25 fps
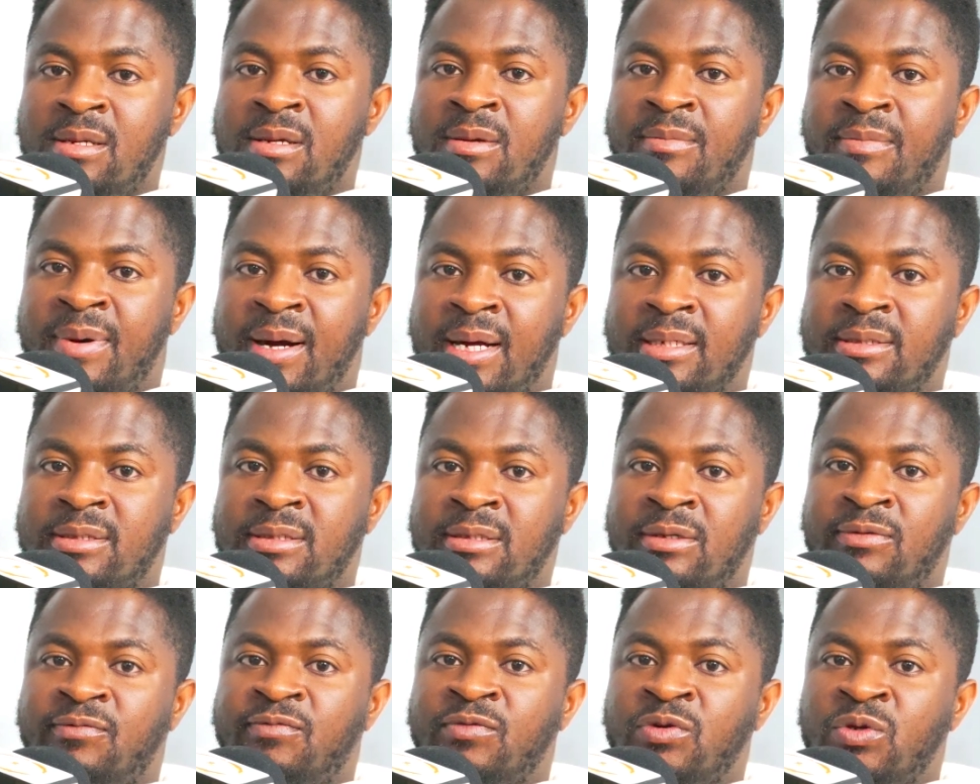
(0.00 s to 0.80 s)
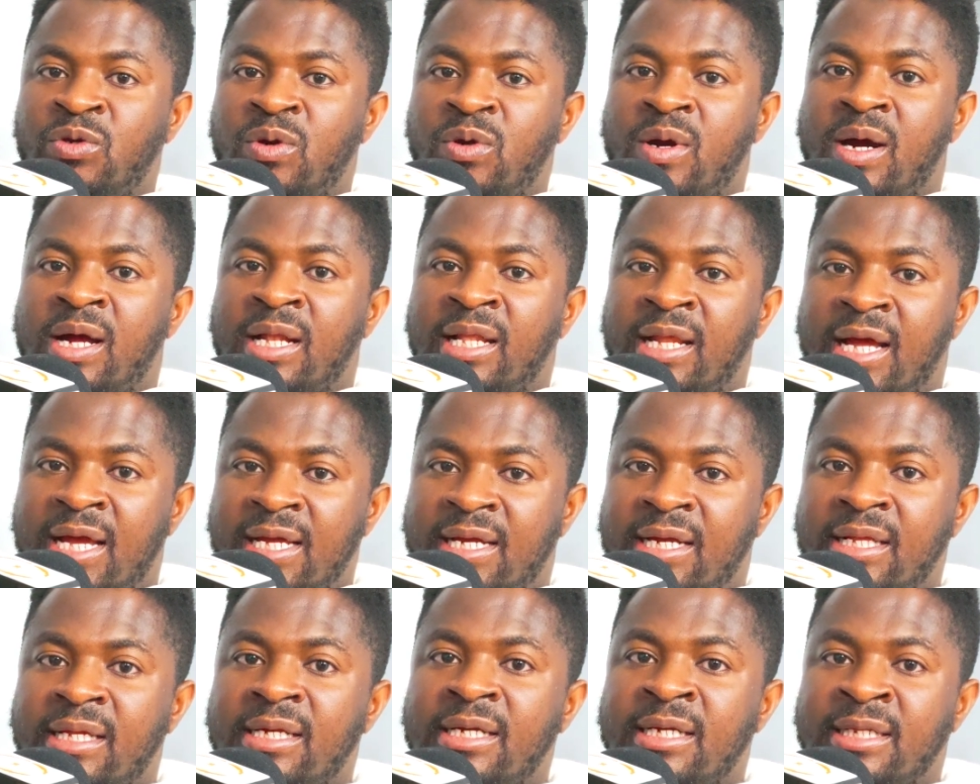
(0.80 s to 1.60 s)
But if you are
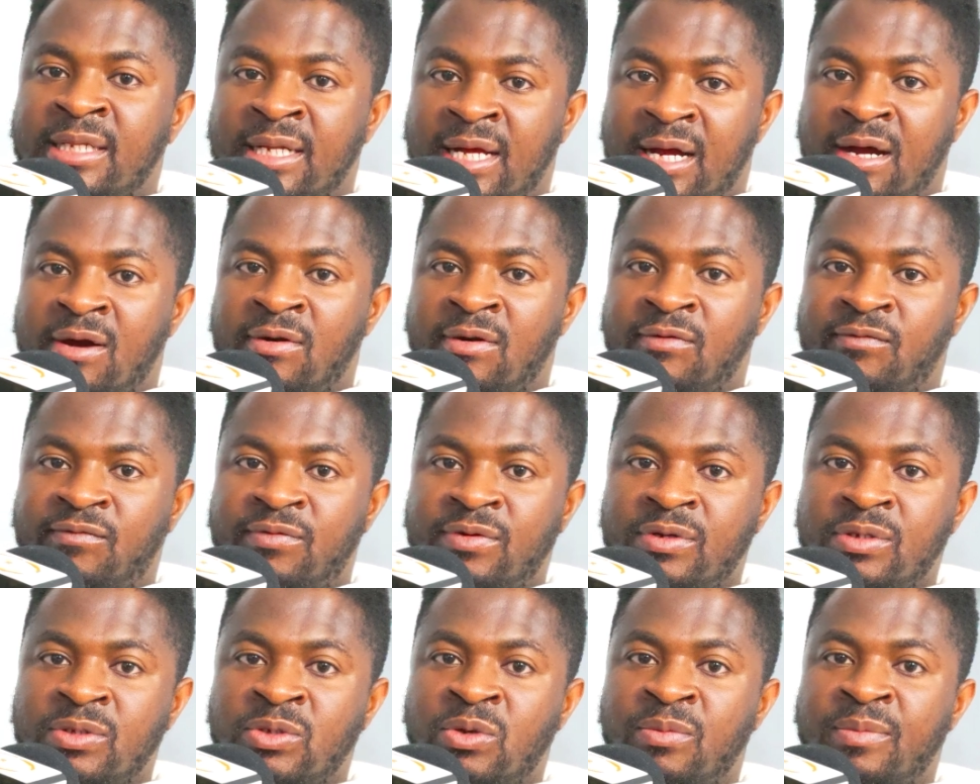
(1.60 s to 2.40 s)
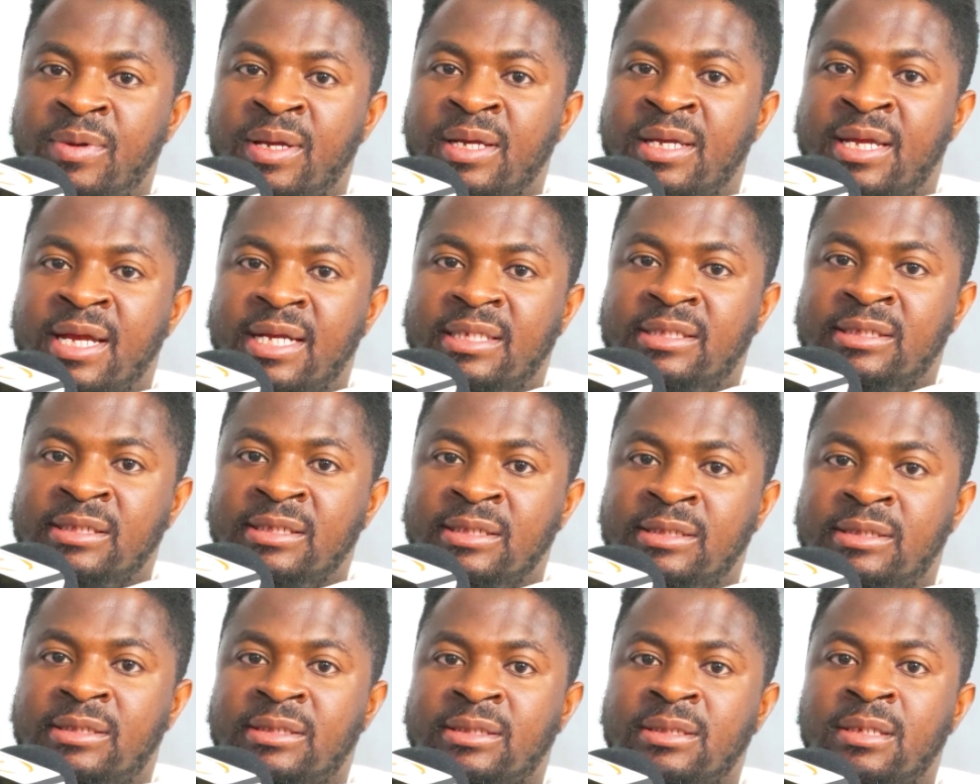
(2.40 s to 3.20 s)
likely enough, you may get
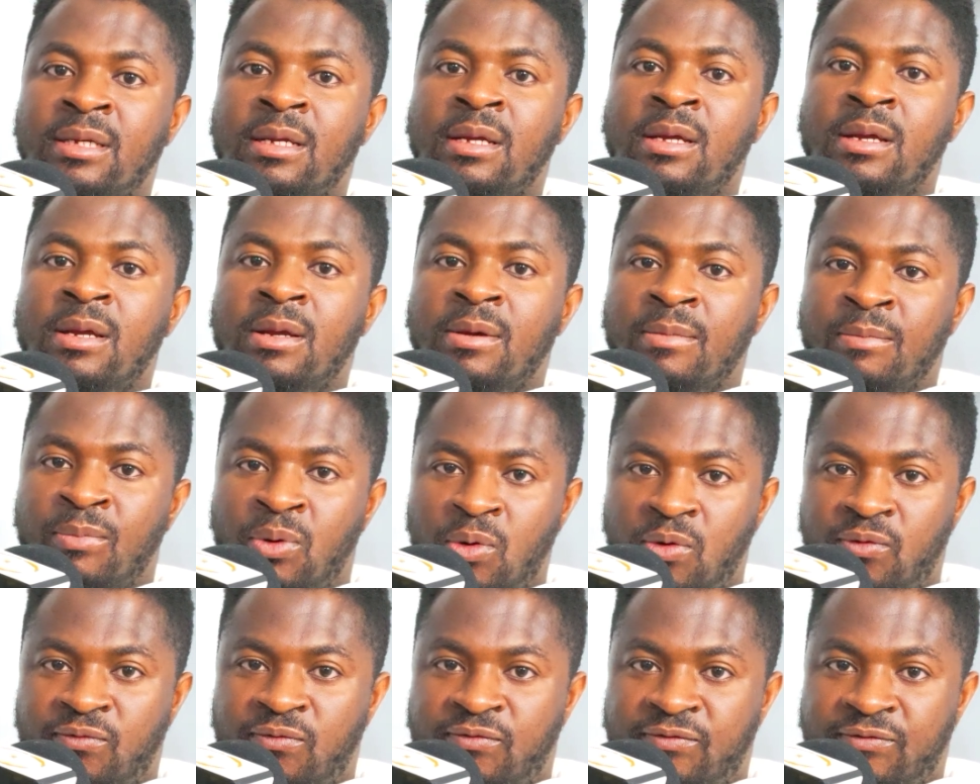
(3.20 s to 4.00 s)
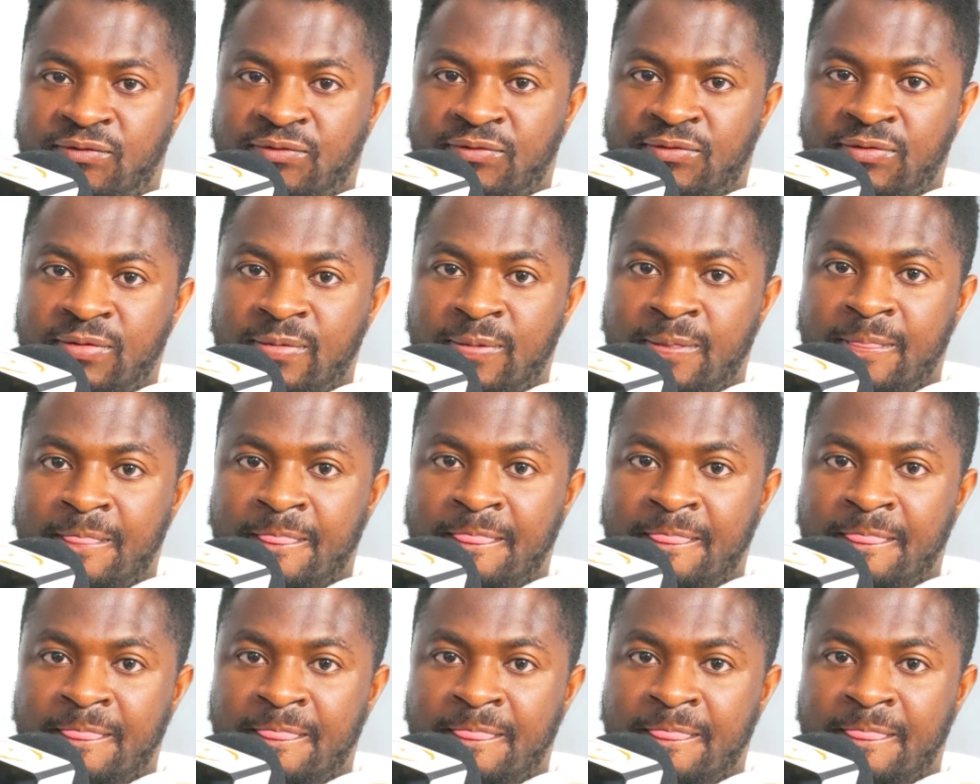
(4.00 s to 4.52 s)
it both.